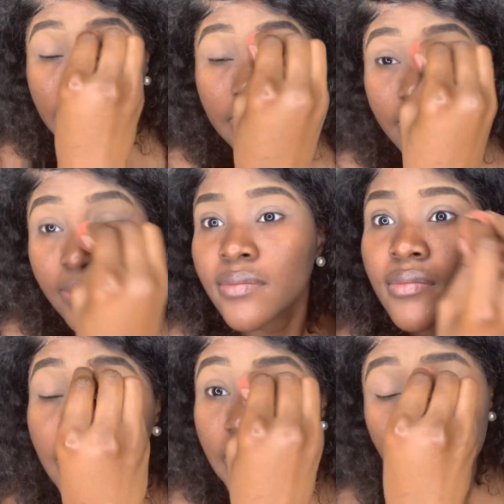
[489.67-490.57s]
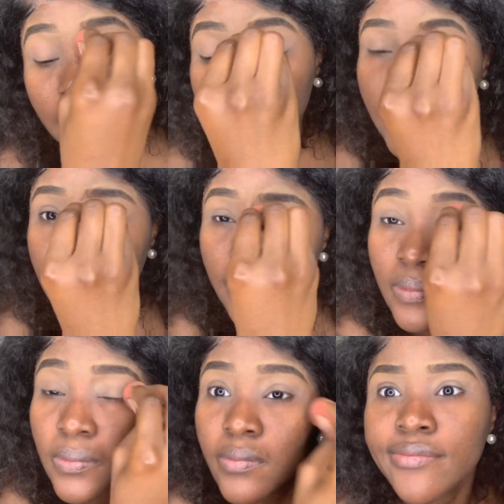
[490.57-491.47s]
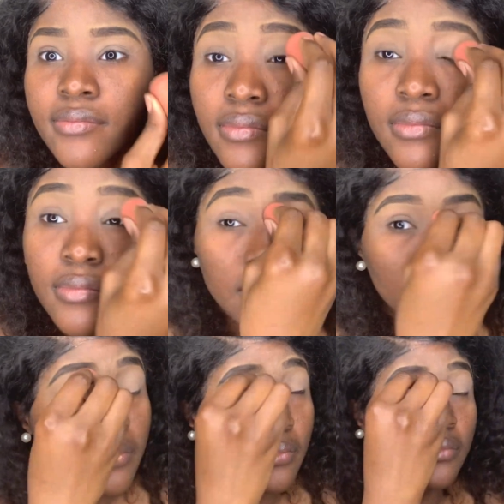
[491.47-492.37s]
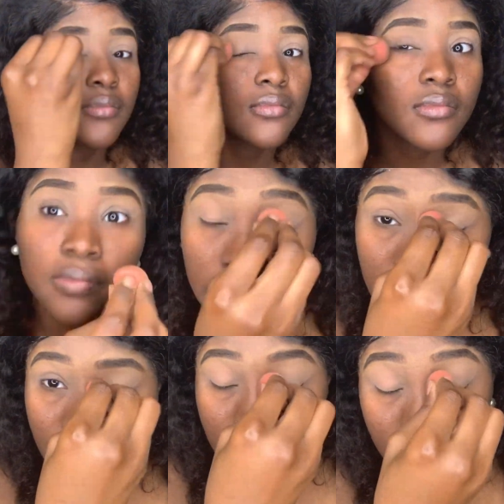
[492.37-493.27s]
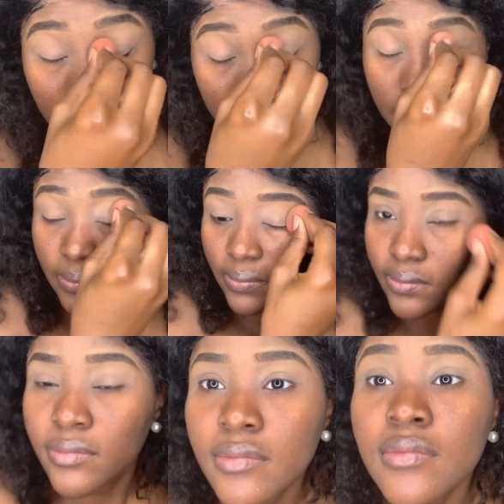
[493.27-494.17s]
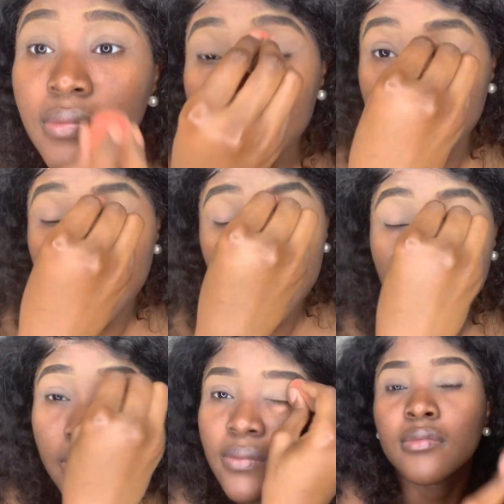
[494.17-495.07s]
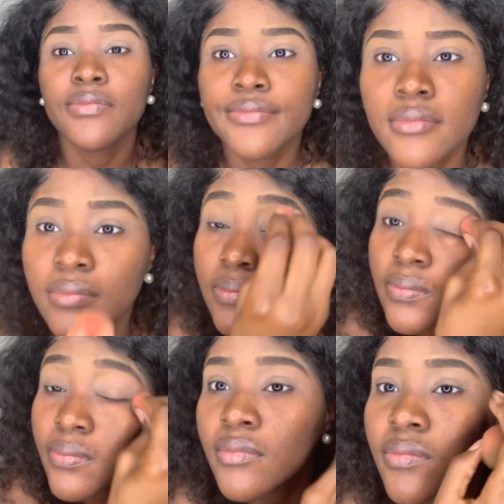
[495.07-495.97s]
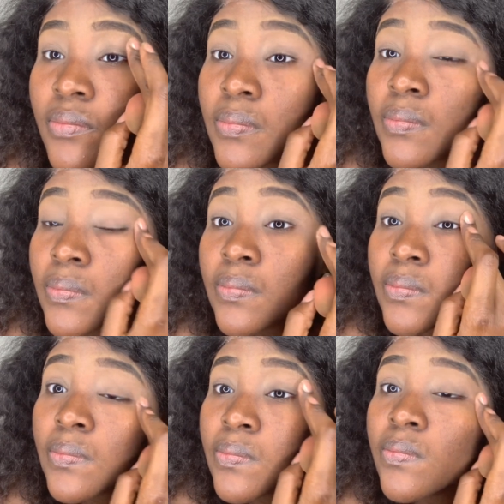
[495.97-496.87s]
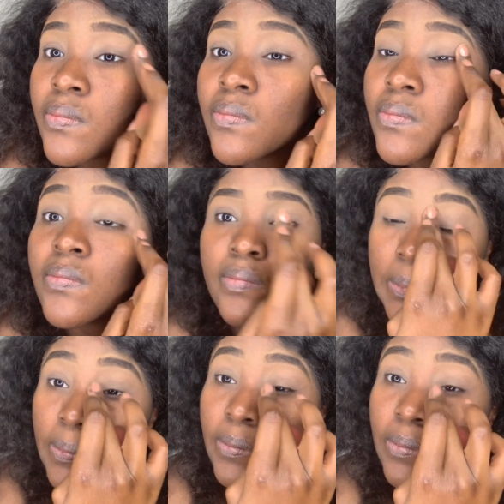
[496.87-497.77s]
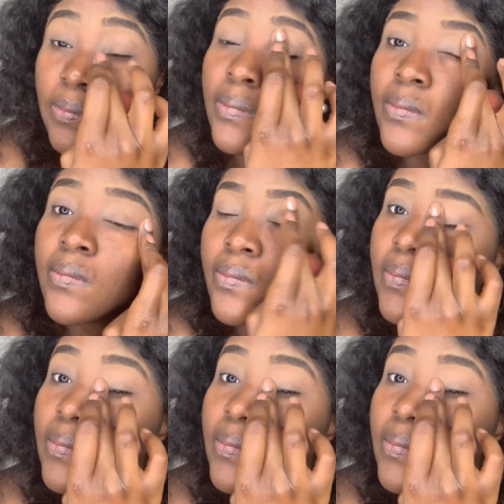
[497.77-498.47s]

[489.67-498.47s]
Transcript: And I'm just doing it for both eyelids. And I like to use a matte eye primer whenever I'm using